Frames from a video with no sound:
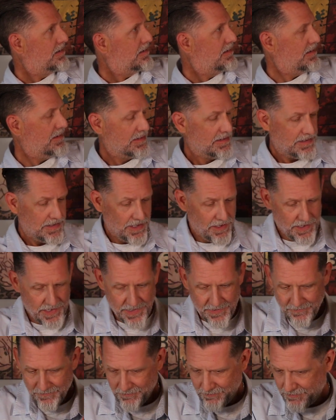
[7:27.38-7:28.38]
Huh. All
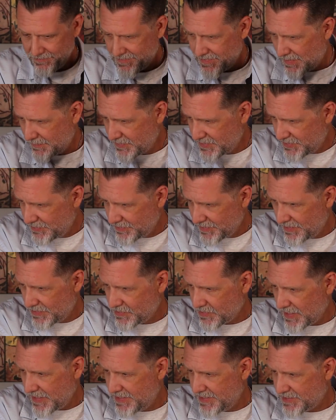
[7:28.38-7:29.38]
right. I'm still going to
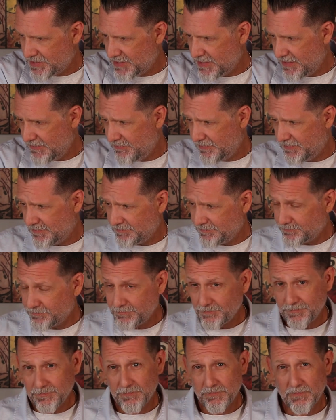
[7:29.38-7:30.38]
try this stuff.
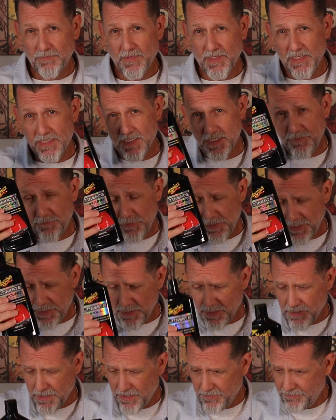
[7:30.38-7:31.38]
See if we can
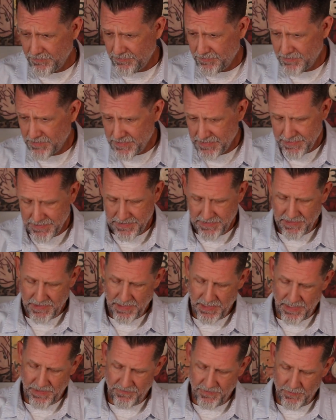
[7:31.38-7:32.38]
get it off
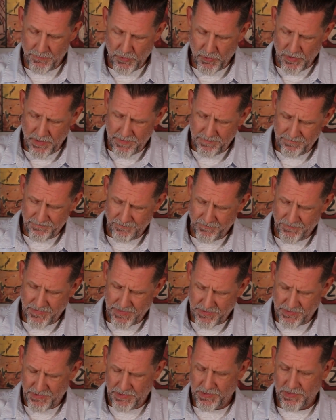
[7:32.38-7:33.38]
even more.
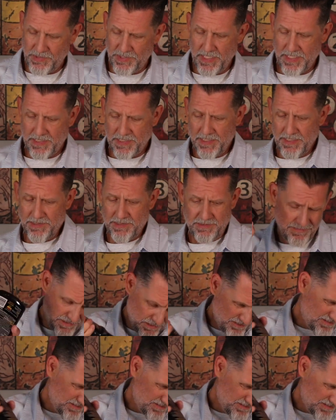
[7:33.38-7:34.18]
I should shake this.